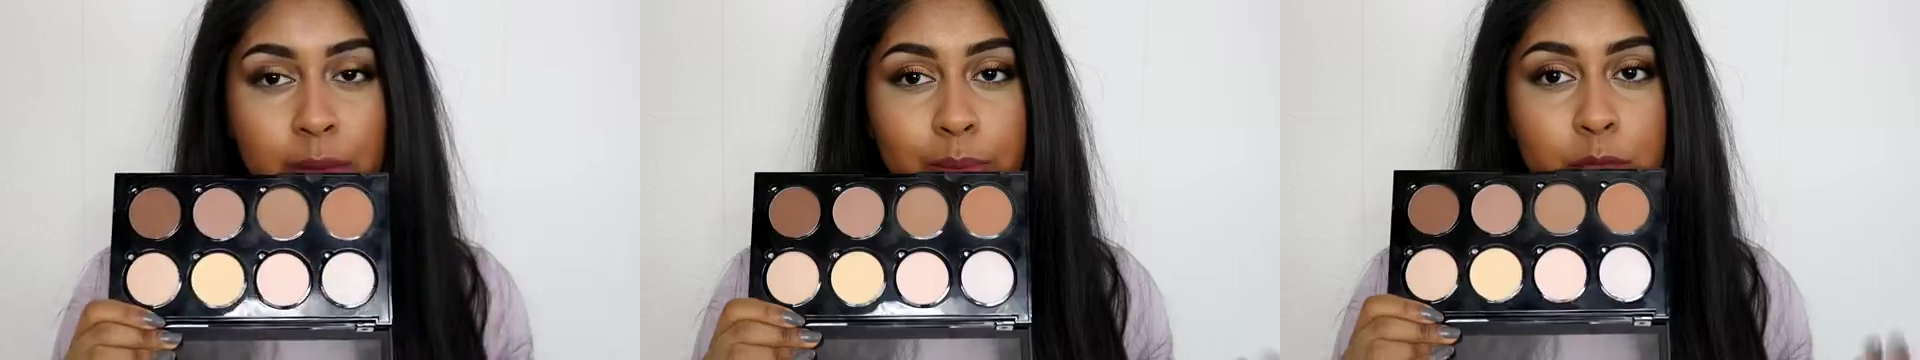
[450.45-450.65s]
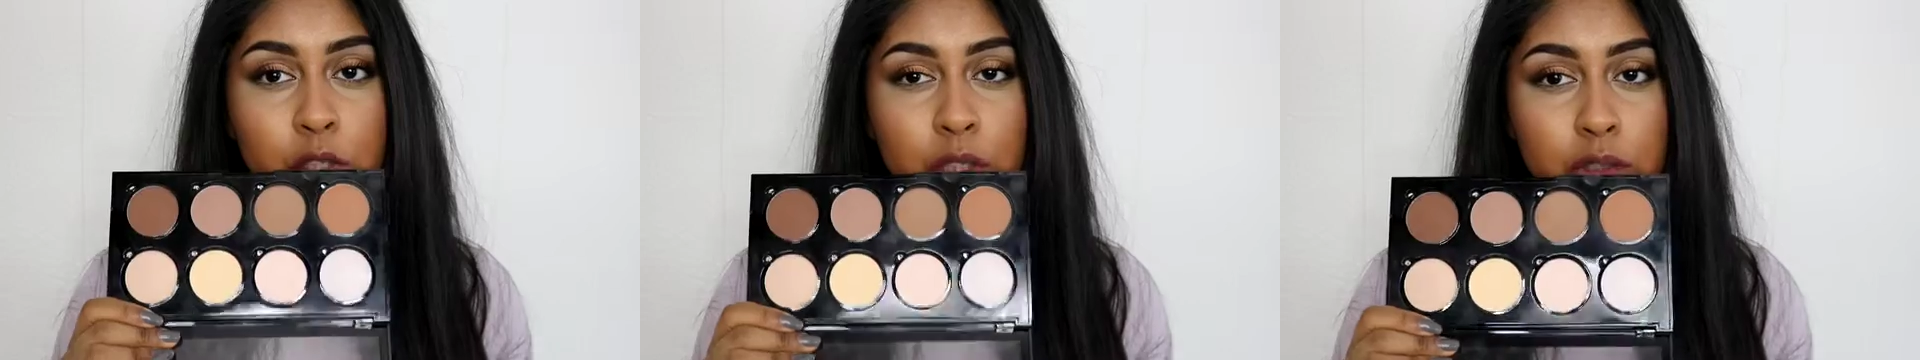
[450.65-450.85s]

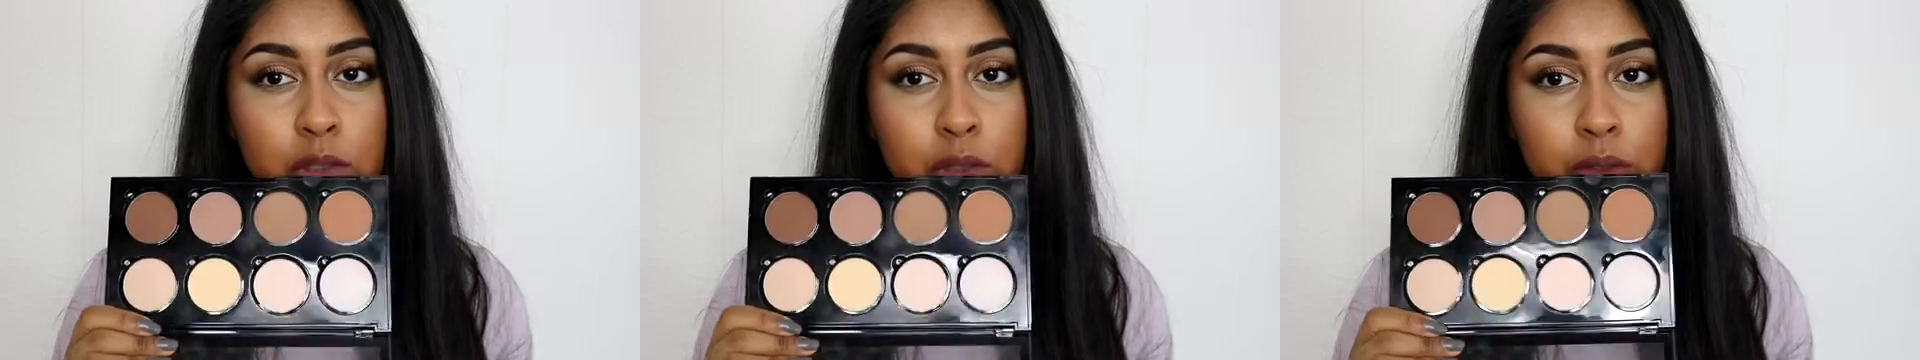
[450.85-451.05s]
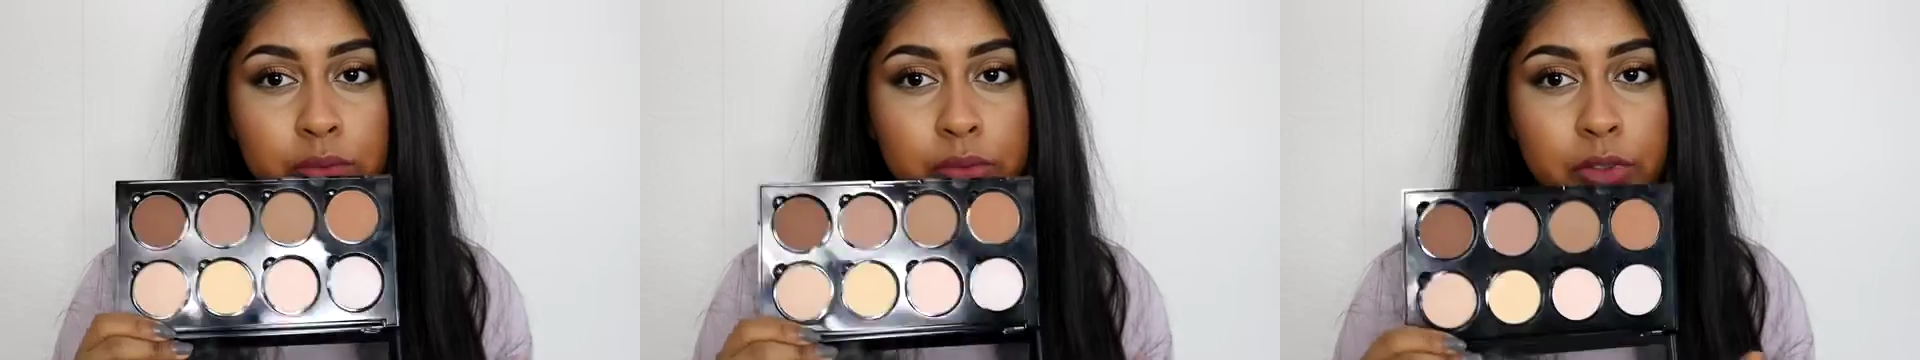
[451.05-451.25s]
I'm not
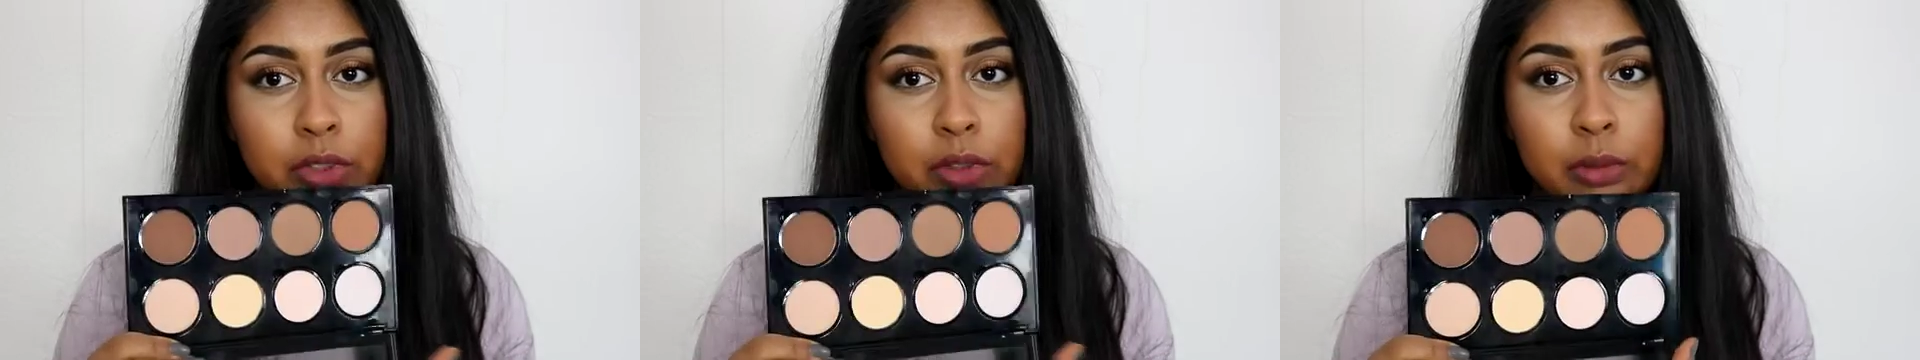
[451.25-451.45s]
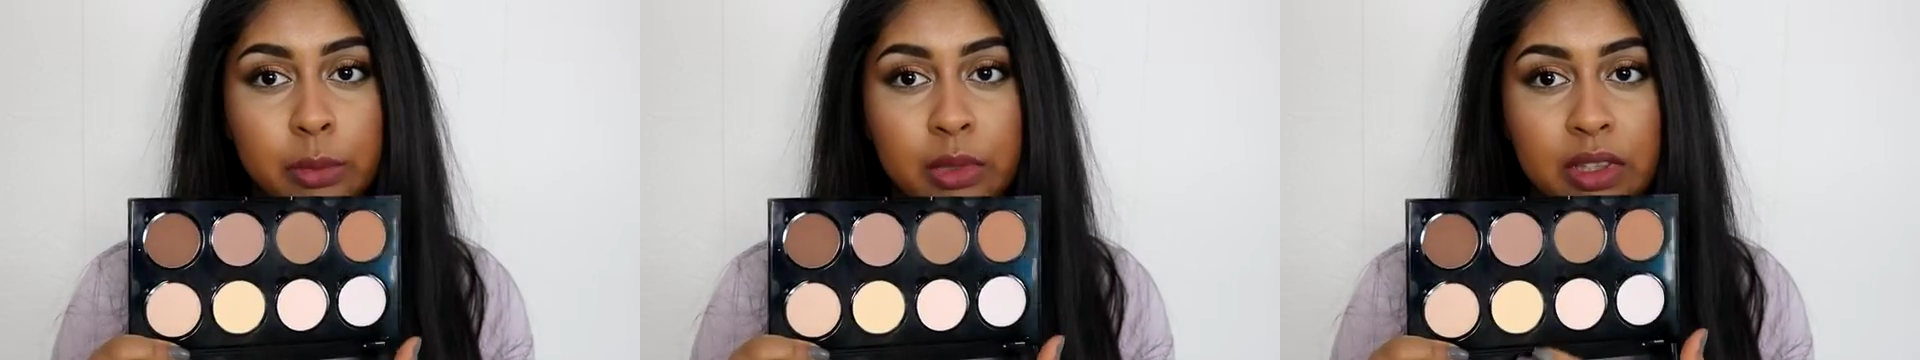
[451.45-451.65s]
too
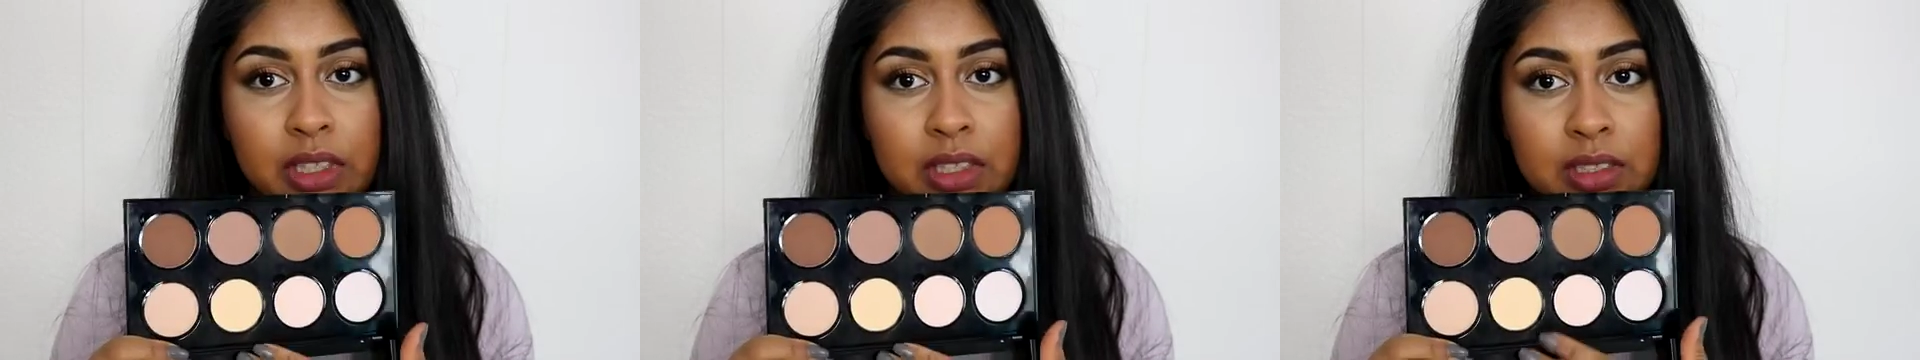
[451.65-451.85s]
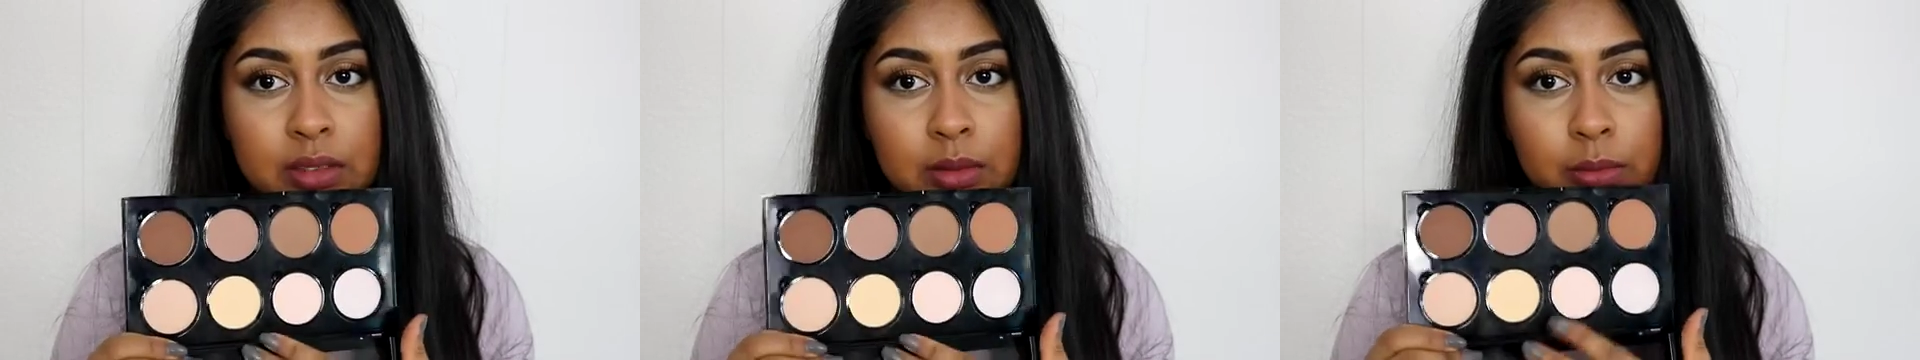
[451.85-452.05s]
fond with
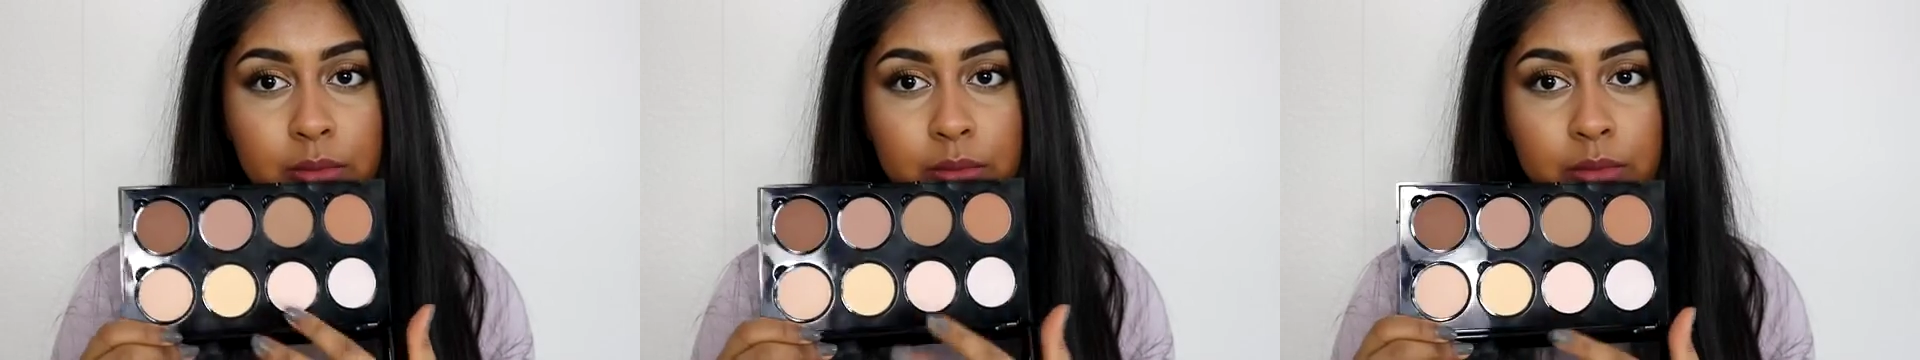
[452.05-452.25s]
this